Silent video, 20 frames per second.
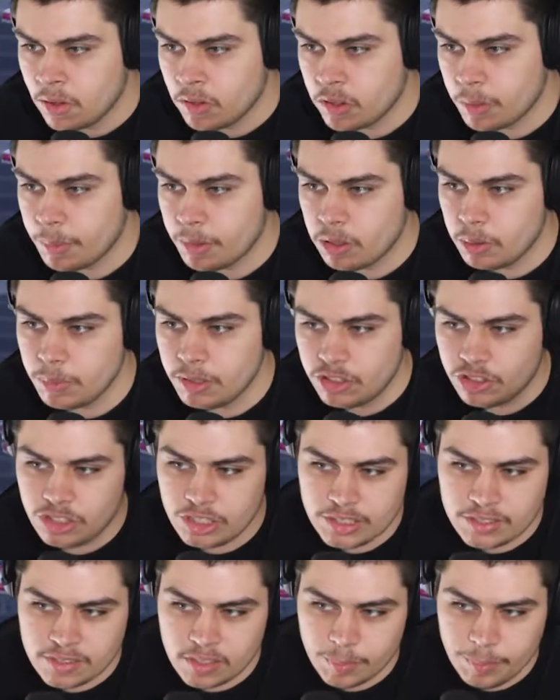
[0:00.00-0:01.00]
So I'm assuming
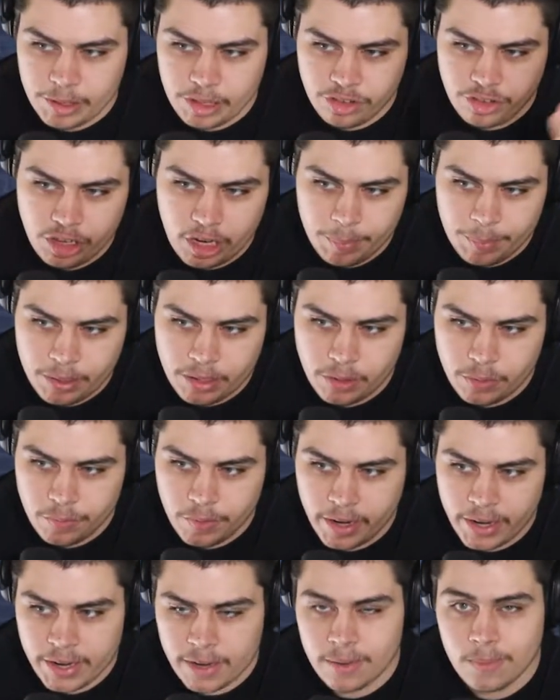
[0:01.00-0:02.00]
she's going to be the champion you
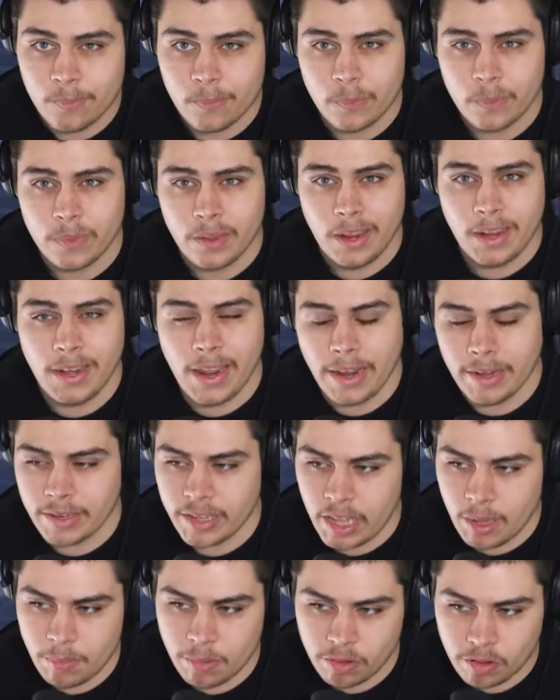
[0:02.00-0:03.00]
fight, and
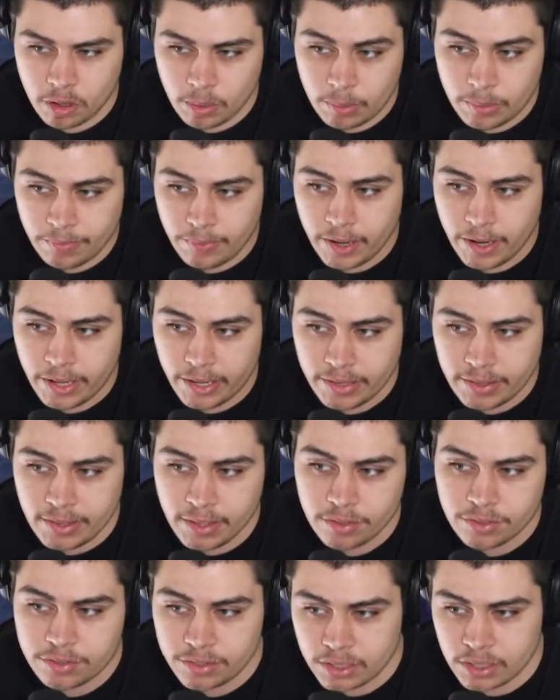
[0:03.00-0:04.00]
Endgame is going to be fighting
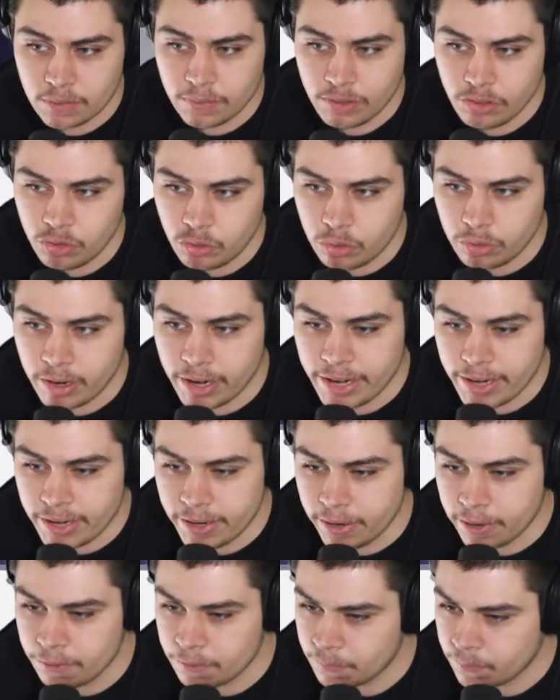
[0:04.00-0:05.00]
this individual right
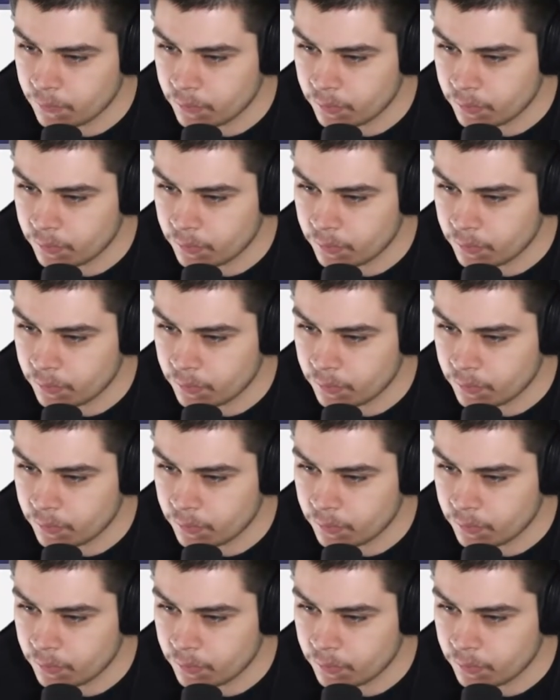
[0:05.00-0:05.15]
here.